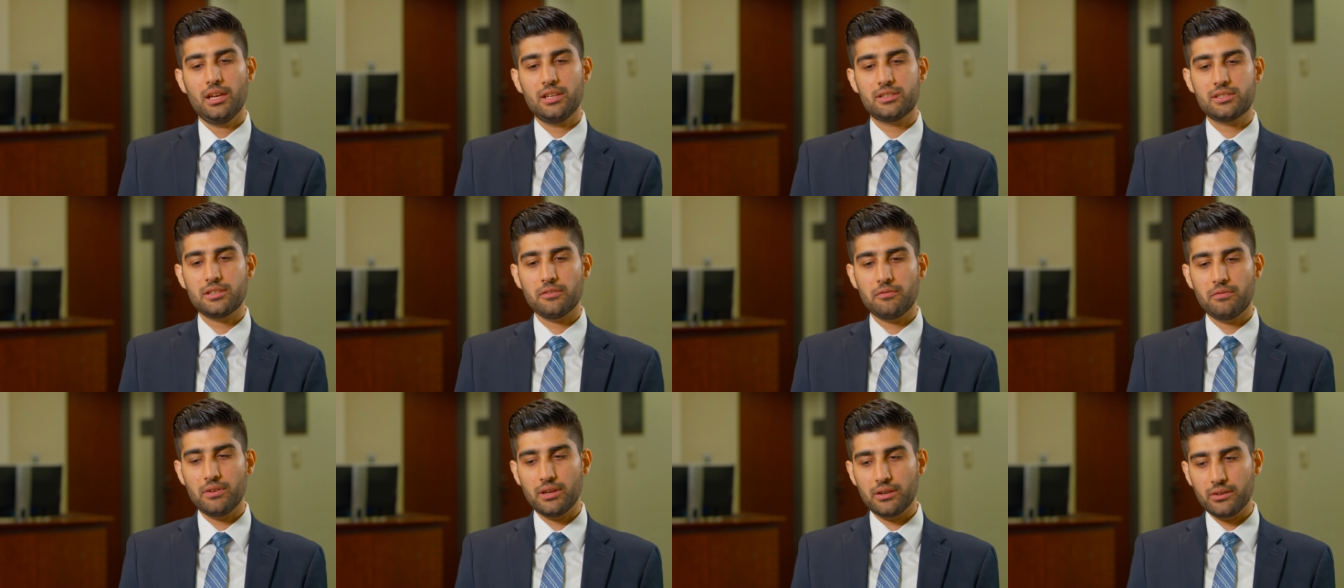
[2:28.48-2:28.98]

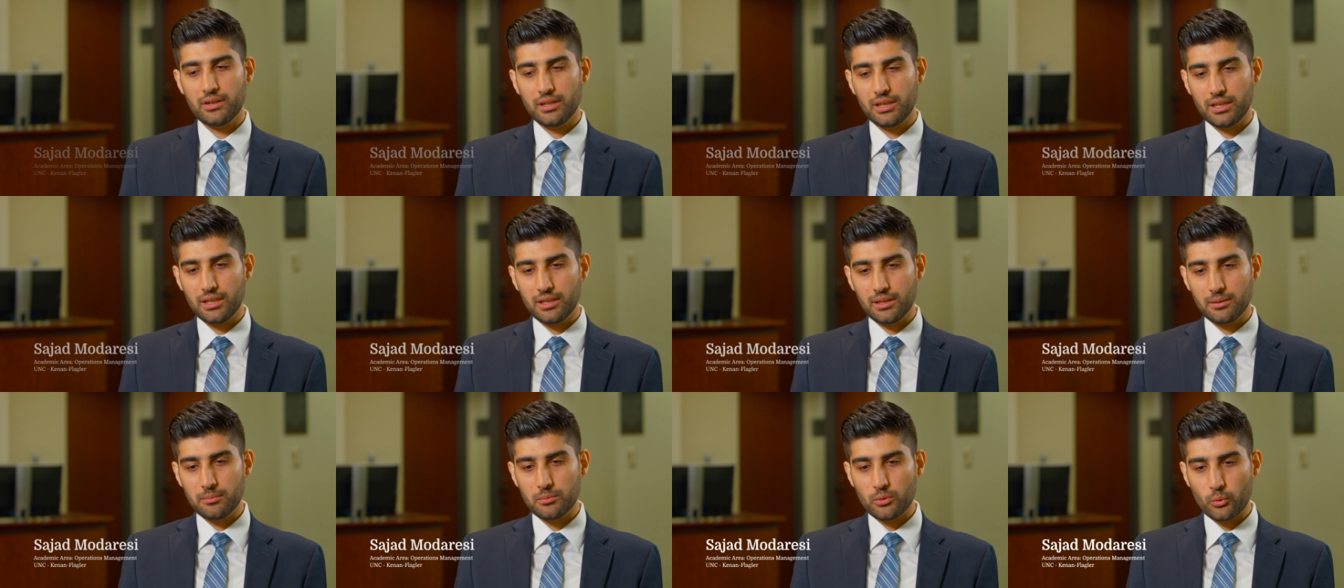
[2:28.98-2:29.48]
It's a
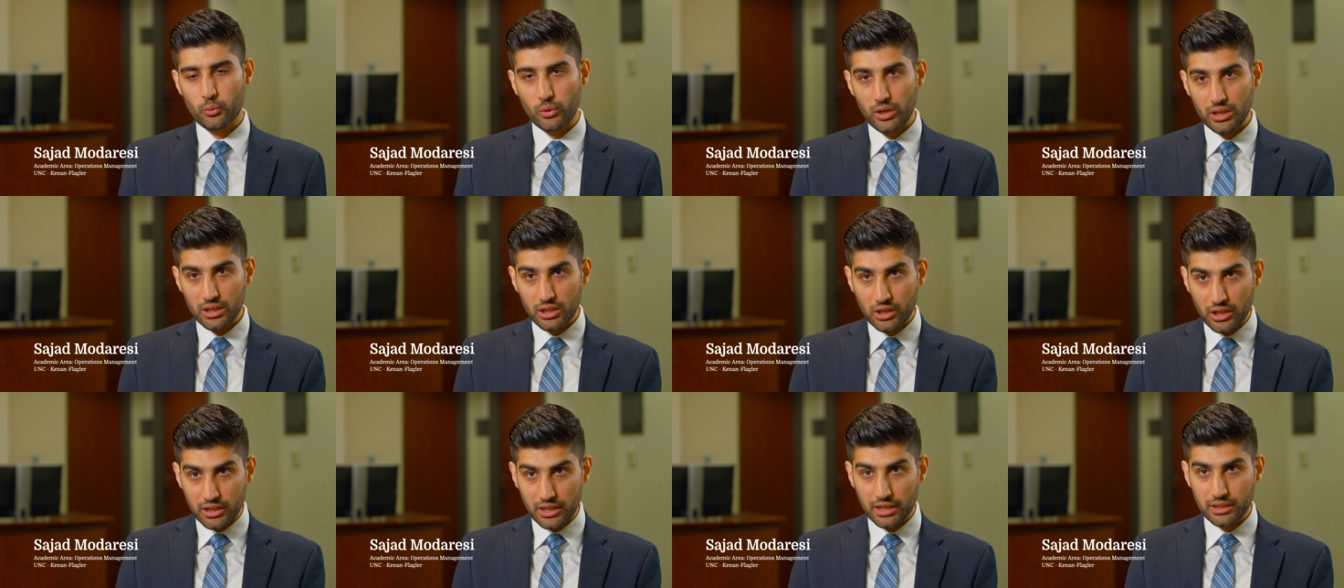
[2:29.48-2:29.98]
very
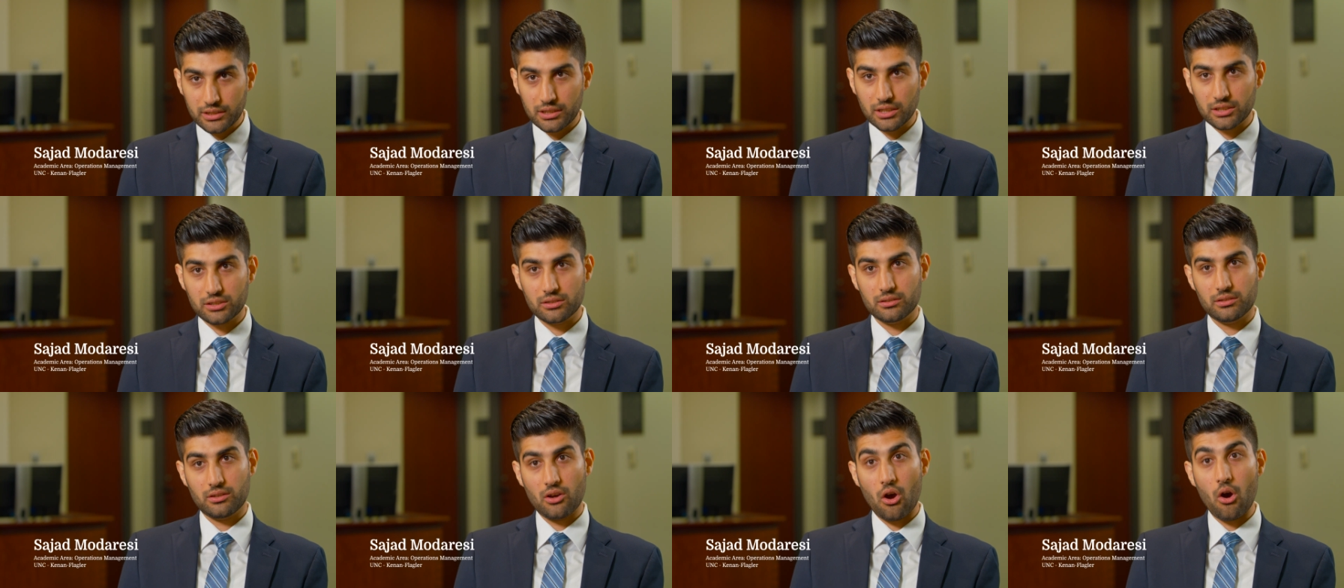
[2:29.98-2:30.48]

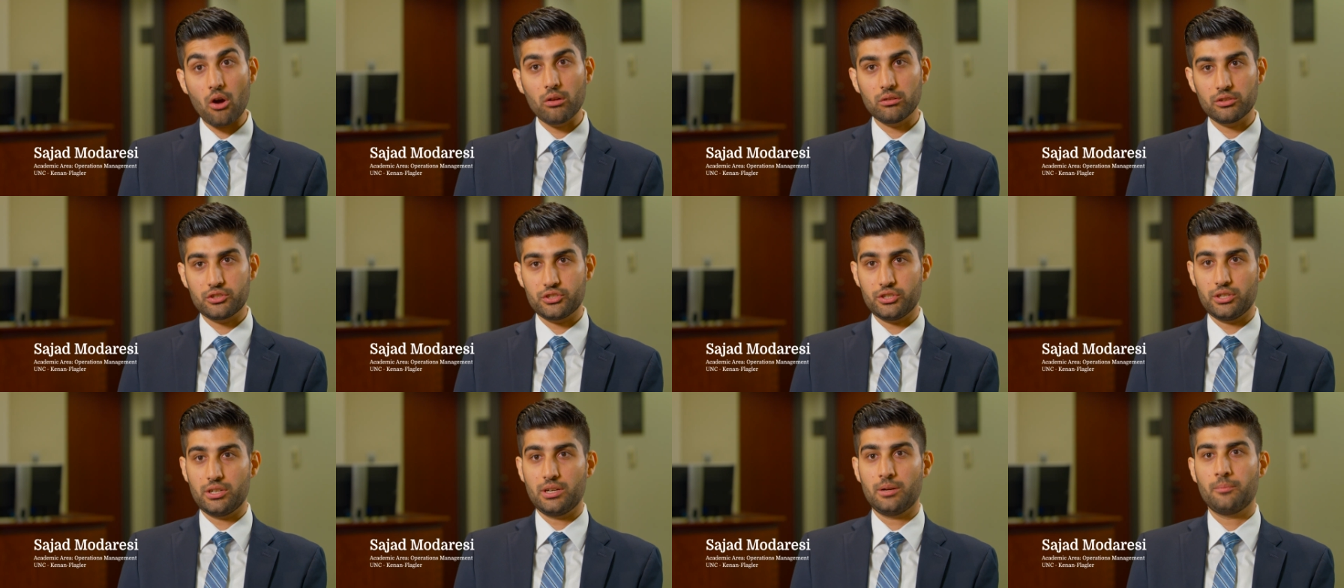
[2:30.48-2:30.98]
well-connected
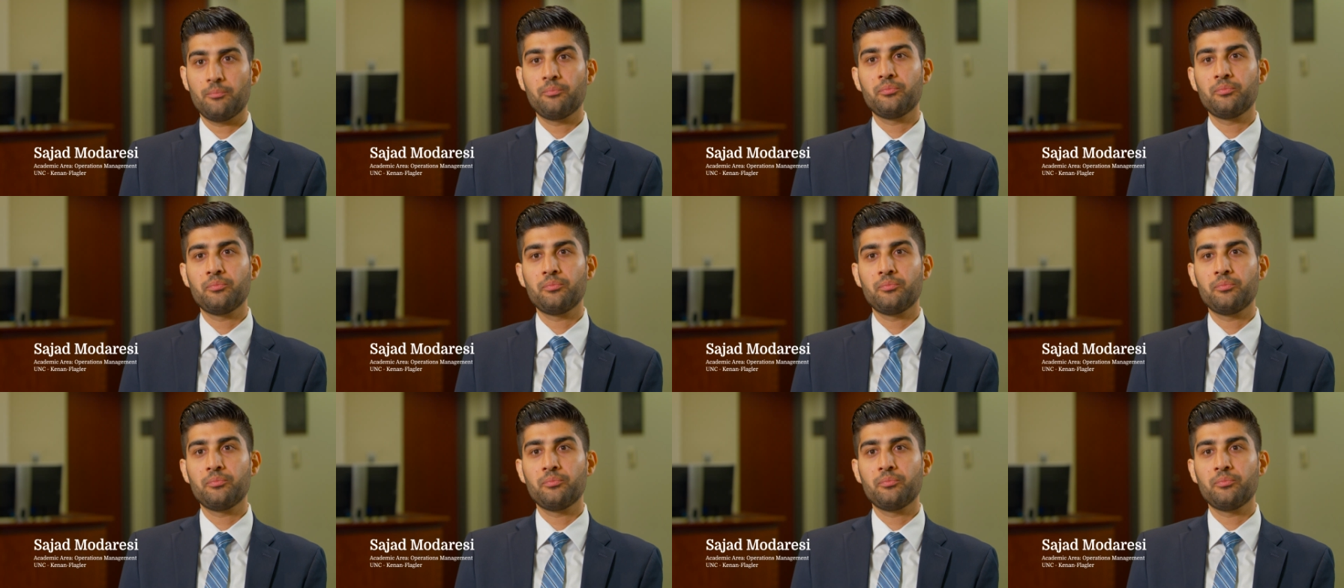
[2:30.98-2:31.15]
culture.